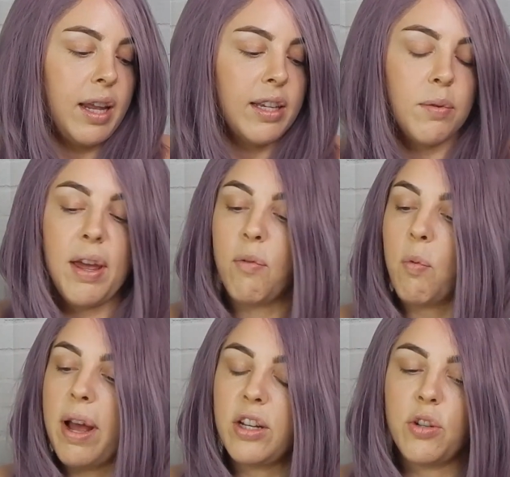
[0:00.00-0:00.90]
Next we have
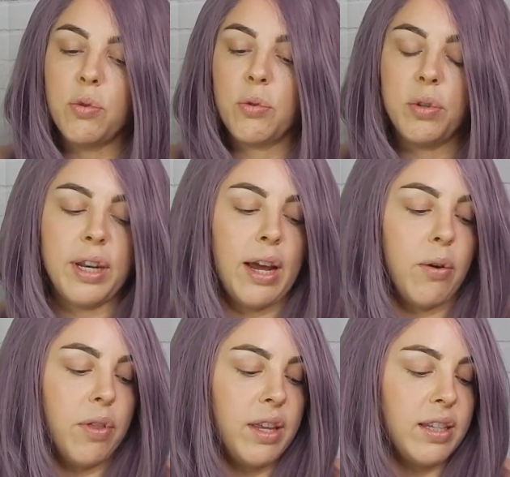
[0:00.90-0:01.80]
Wet Drool.
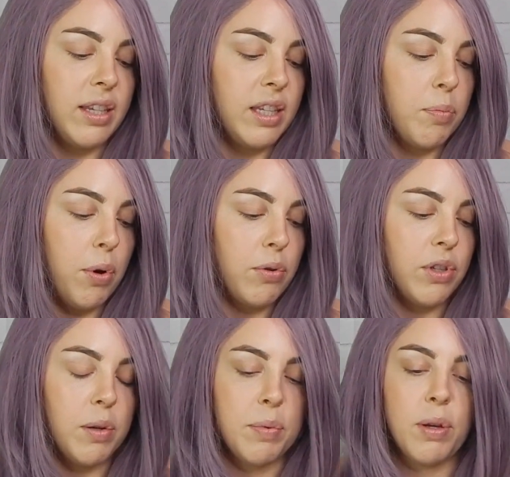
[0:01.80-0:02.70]
Now this is
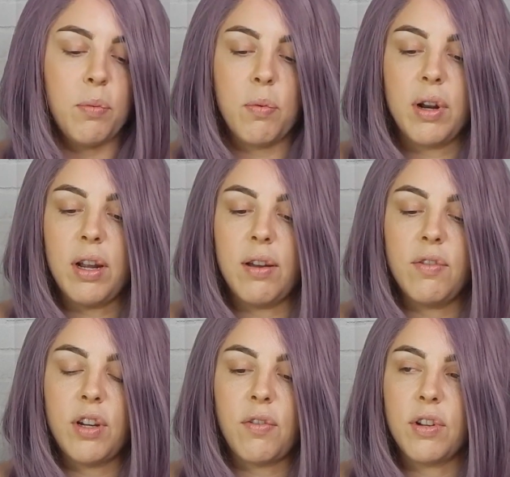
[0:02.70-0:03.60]
supposed to be one of
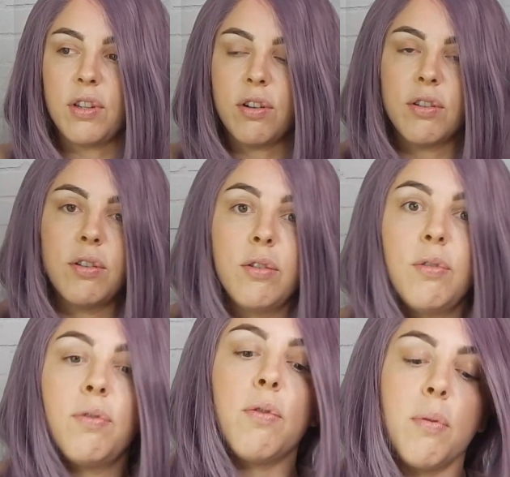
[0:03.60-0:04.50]
Jeffree Star's
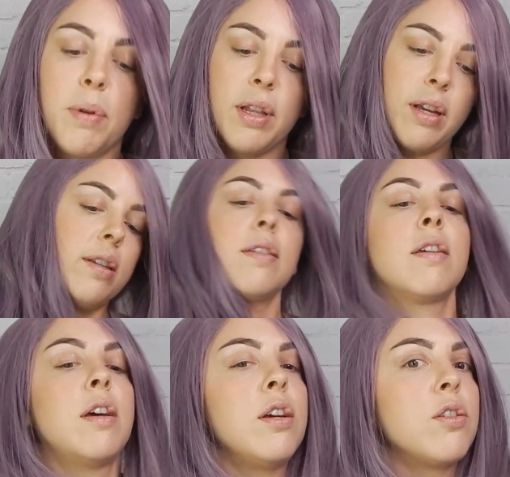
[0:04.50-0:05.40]
new formulas.
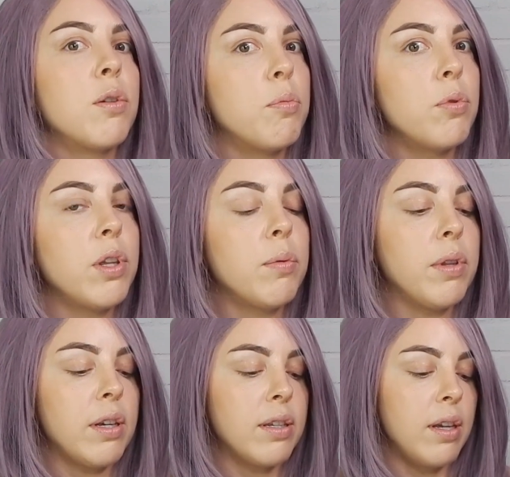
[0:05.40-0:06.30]
So I'm
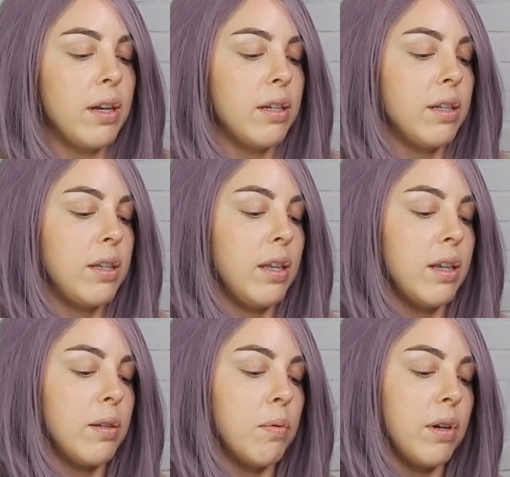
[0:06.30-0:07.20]
really excited to see
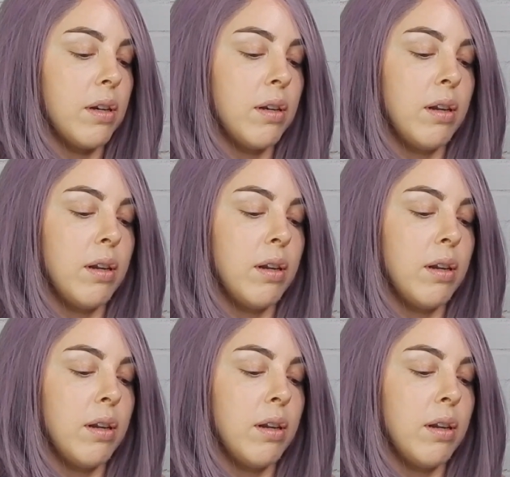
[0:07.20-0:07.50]
this one.